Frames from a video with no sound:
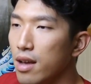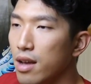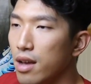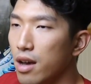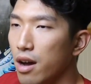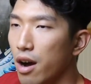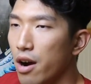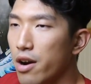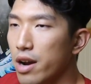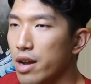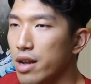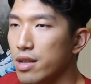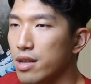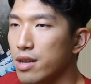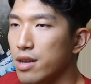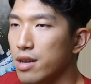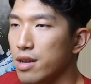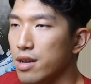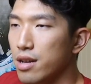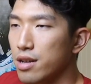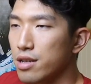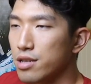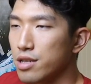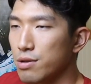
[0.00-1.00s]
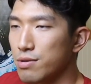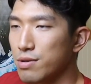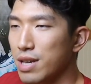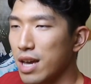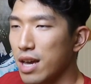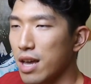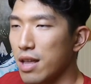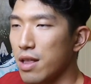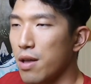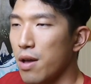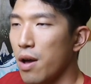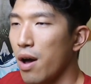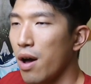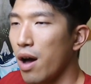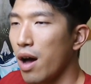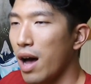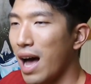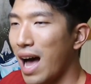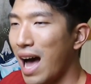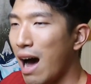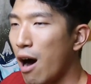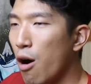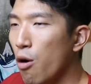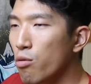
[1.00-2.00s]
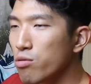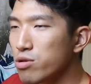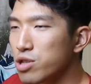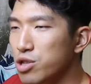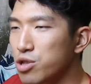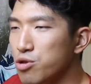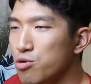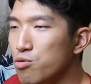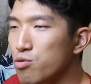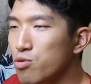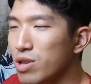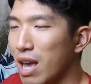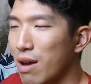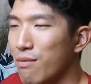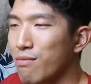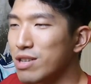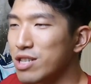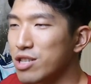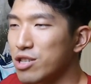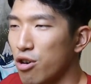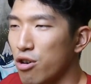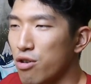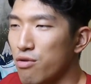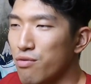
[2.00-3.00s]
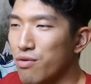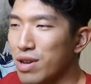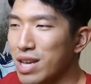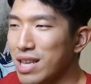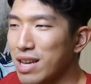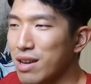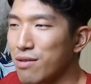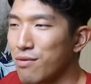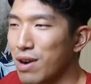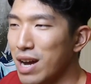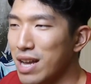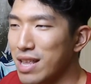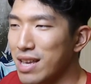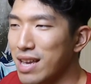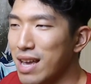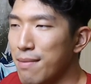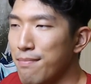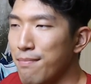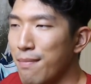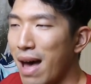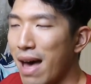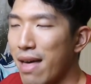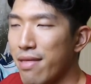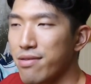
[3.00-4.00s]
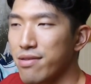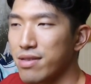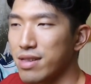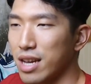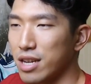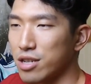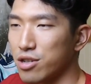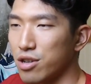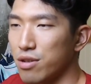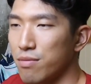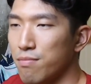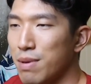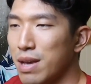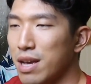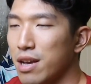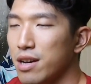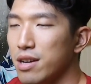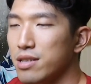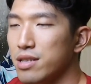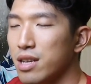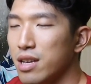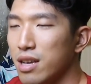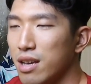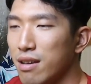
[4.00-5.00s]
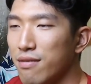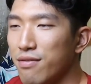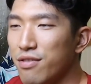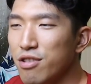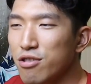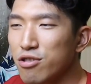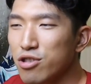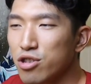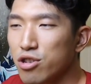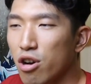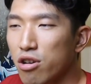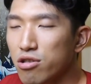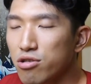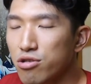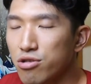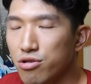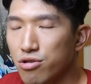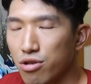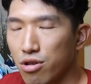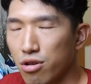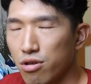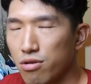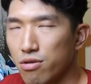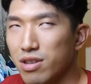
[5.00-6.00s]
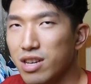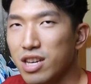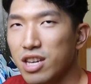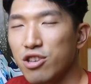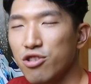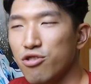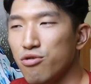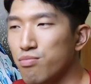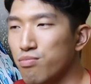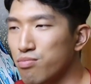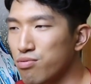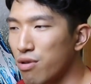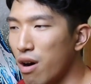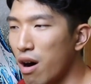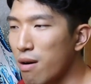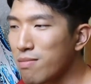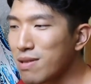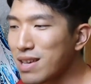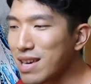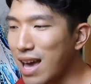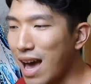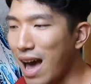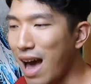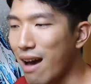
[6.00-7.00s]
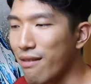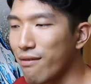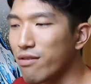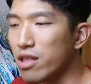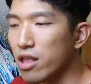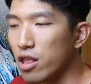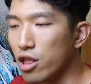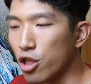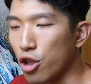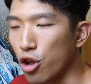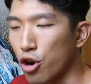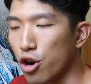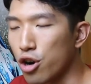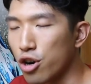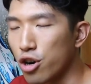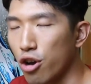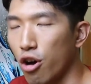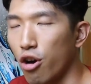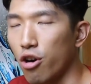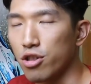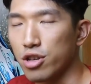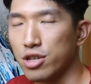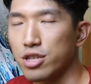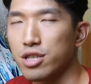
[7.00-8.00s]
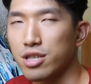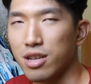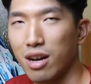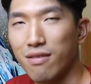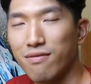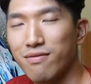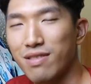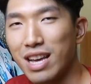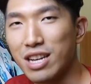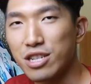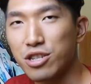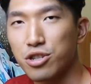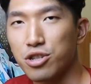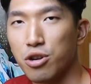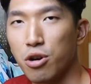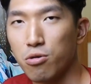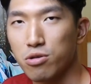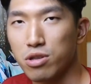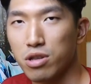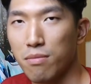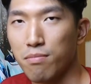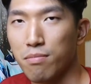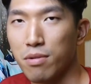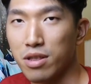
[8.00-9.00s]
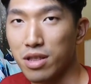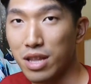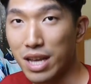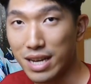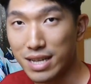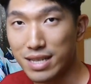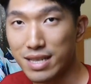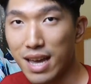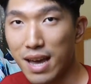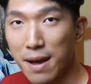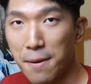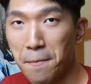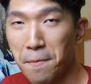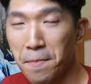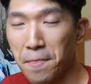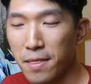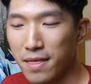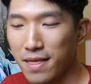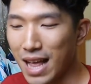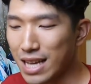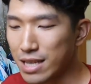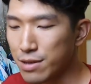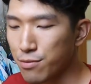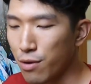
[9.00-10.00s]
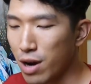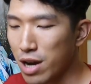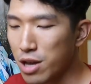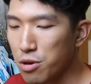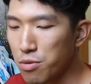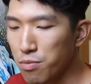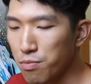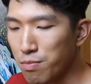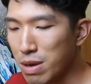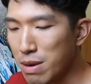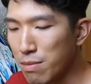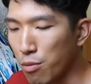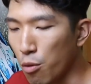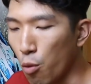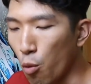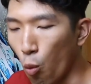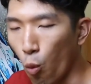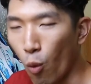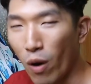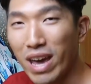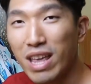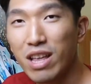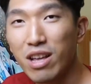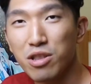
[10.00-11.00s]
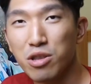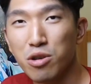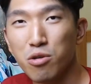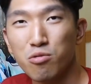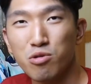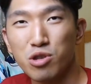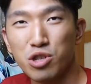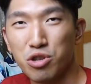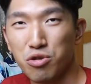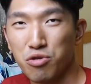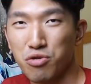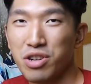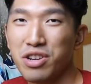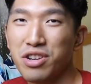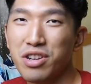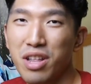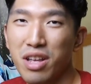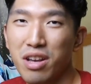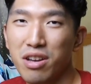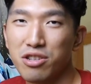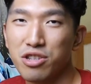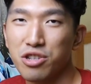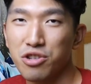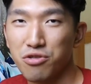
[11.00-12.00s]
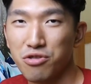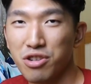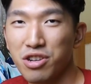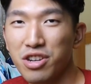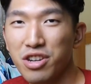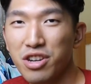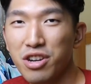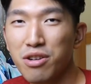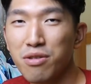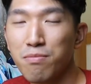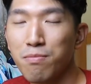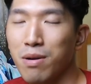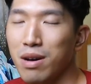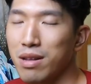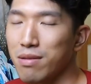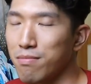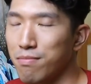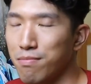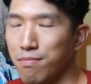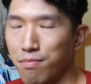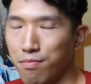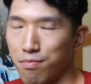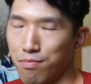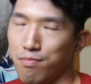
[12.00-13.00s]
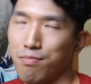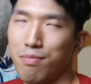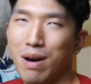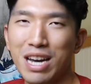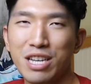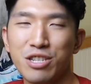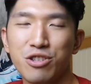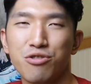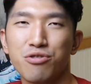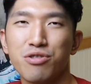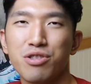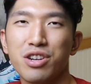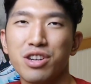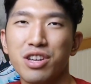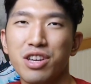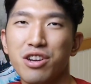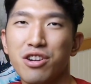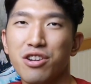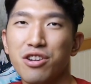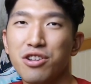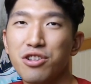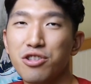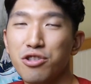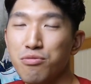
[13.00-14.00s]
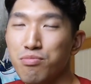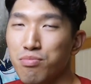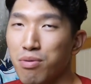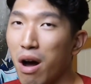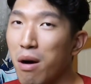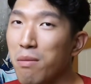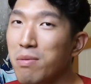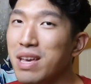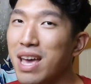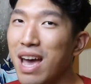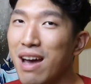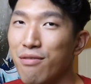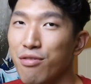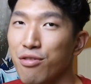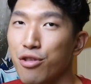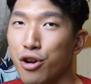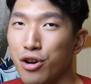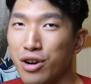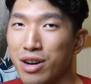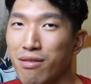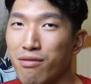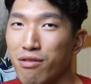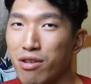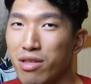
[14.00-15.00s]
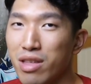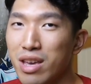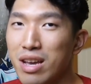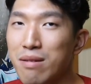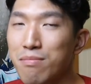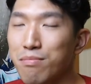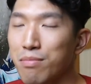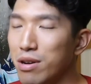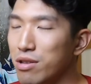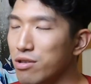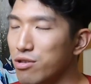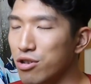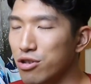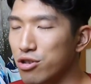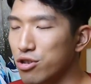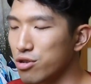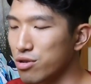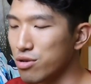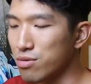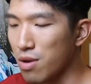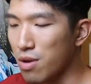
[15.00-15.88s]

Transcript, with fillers: All right, so second, how soon can we start reading, writing, and math section? Because if you start too early, you probably haven't learned all the stuff that shows up on the exam. That's why people wait until junior junior year, but by junior year, you probably have learned everything, but you're just